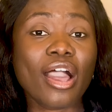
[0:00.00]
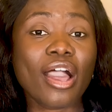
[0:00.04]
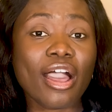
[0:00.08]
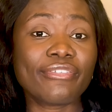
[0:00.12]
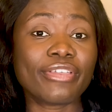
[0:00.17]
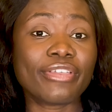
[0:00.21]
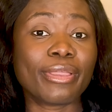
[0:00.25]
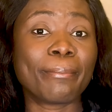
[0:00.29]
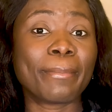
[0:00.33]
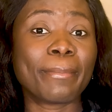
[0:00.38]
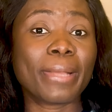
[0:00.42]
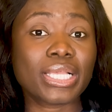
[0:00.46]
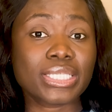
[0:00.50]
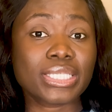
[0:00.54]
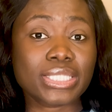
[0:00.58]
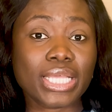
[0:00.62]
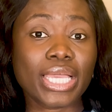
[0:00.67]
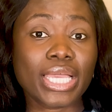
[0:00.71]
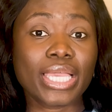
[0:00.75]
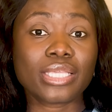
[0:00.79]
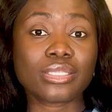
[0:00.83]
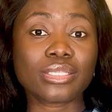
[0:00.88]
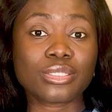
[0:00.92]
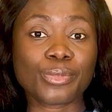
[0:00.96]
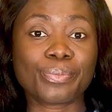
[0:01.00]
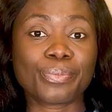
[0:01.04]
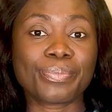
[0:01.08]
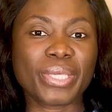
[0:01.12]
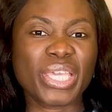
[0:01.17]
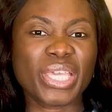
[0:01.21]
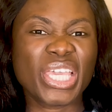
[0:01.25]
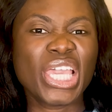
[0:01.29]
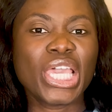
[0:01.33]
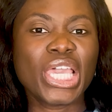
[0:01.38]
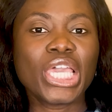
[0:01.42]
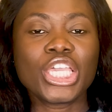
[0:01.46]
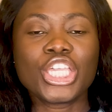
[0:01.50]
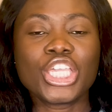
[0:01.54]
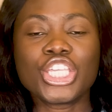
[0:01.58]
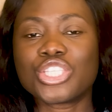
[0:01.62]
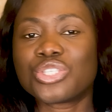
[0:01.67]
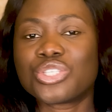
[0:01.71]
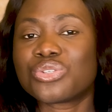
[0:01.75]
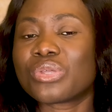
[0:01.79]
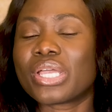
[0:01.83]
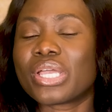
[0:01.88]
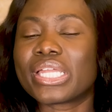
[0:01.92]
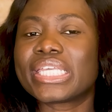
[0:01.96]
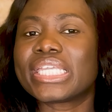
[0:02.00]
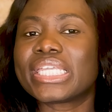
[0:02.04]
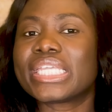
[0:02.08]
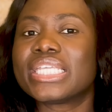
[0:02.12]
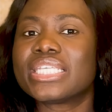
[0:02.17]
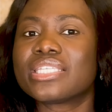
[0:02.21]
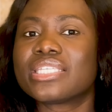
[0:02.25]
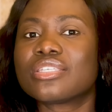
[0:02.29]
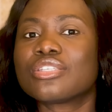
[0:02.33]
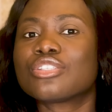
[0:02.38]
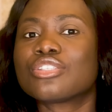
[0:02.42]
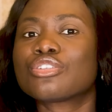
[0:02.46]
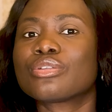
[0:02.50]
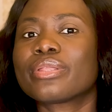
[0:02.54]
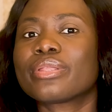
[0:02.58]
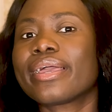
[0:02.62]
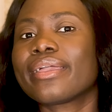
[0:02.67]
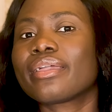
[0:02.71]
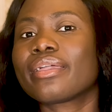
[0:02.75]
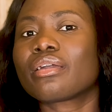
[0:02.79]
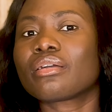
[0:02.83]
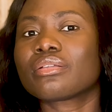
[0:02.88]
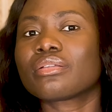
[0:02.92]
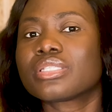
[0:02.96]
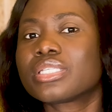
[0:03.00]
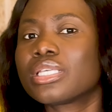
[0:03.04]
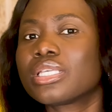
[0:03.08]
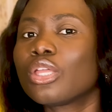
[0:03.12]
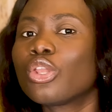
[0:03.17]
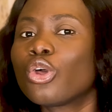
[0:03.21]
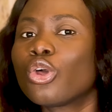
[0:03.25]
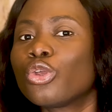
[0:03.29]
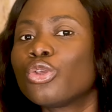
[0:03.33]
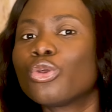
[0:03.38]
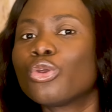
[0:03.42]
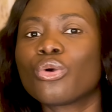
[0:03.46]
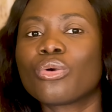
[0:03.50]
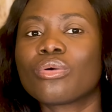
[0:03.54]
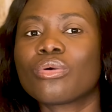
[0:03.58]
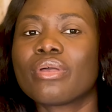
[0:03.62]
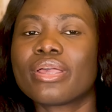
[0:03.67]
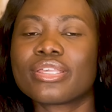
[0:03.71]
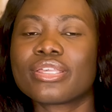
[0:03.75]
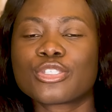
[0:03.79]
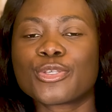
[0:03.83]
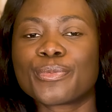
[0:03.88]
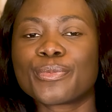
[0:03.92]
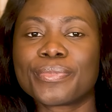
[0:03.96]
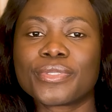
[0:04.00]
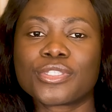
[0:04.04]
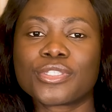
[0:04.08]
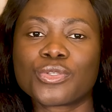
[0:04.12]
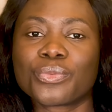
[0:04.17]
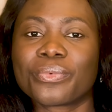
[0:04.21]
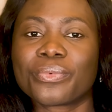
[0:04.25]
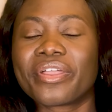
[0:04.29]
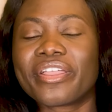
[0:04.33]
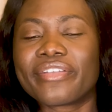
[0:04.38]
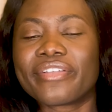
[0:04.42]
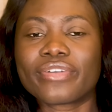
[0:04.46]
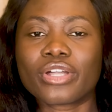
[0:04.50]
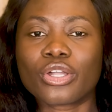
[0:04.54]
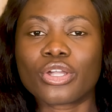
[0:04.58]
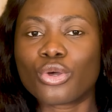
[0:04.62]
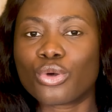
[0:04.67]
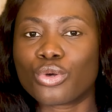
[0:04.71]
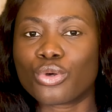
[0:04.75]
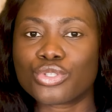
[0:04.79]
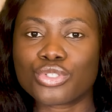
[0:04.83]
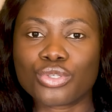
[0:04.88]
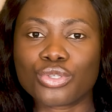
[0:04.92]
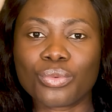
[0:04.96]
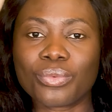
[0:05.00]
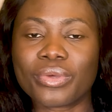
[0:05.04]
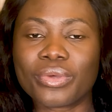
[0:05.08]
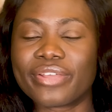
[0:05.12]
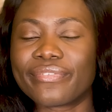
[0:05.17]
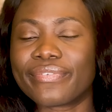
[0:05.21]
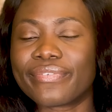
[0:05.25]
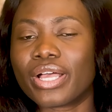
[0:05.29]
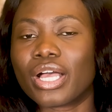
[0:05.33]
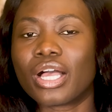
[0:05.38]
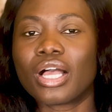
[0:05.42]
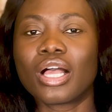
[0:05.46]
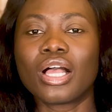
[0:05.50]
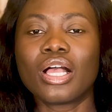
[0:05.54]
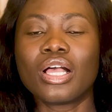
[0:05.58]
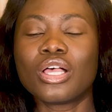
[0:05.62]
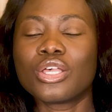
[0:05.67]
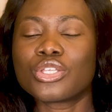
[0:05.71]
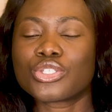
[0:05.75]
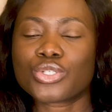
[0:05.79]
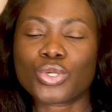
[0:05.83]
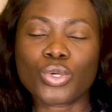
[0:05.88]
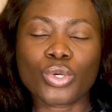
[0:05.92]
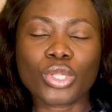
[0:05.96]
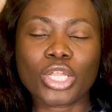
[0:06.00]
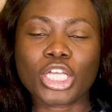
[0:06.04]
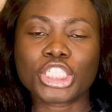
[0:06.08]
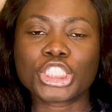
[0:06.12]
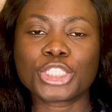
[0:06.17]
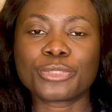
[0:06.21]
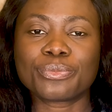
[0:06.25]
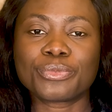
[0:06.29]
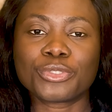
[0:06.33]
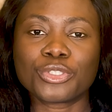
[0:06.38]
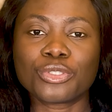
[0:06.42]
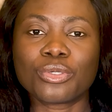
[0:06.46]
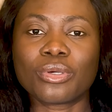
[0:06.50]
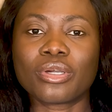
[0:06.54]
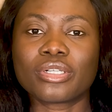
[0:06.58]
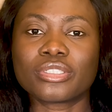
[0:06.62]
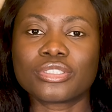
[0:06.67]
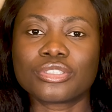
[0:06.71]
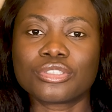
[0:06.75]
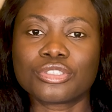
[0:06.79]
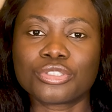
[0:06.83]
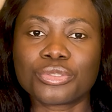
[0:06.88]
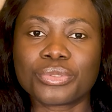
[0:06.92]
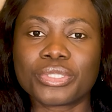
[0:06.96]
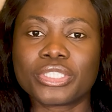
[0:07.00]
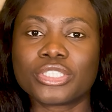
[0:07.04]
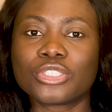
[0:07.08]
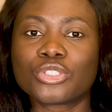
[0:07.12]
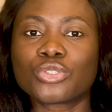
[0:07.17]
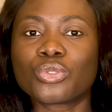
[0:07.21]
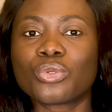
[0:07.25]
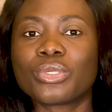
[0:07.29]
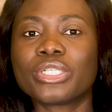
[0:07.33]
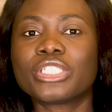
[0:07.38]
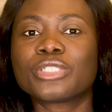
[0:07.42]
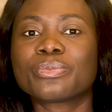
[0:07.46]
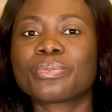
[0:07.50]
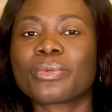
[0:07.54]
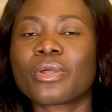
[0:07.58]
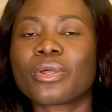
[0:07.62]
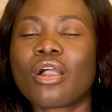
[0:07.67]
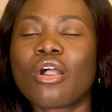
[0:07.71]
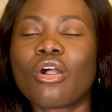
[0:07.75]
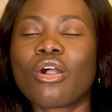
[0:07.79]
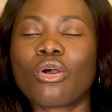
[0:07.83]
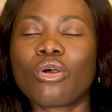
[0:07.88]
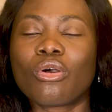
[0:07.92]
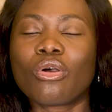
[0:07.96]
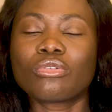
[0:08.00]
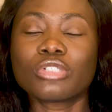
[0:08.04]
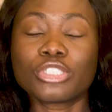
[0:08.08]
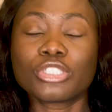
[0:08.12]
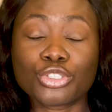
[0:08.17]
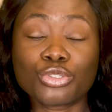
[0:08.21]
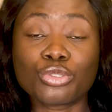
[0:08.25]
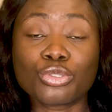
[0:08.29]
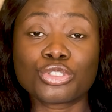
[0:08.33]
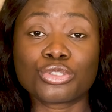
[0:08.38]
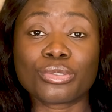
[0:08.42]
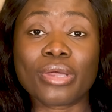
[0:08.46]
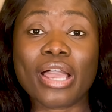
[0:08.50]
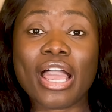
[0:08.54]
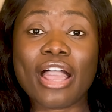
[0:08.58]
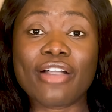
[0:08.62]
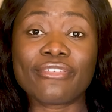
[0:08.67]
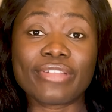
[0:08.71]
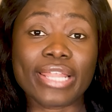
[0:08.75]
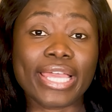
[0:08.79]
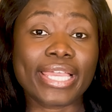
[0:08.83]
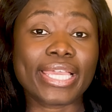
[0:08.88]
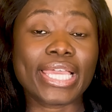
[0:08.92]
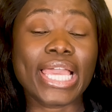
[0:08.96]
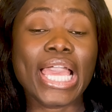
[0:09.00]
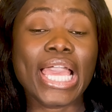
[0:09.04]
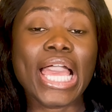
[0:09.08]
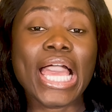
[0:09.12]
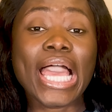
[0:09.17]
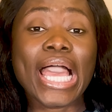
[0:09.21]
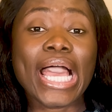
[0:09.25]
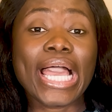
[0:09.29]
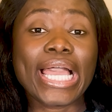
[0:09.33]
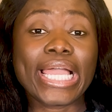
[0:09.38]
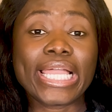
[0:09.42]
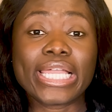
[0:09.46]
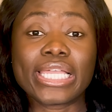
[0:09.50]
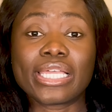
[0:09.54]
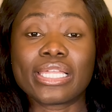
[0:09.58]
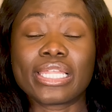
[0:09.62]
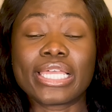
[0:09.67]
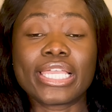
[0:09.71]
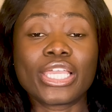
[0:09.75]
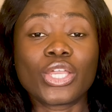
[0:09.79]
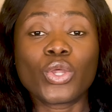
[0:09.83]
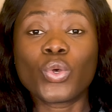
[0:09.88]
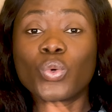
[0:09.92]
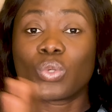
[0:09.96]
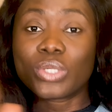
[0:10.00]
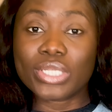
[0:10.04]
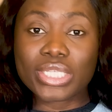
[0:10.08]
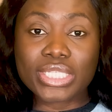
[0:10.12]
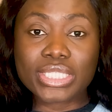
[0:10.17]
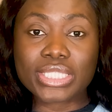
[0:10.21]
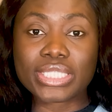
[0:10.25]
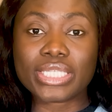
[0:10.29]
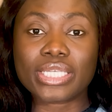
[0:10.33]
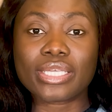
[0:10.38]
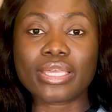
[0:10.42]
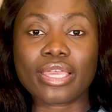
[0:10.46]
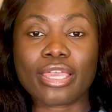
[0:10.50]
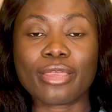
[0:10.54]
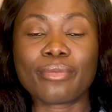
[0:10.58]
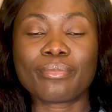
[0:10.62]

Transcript: have a master SOP, it's really easy to like tailor your SOP to whatever course or whatever scholarship you are doing. So it's good to have like a holistic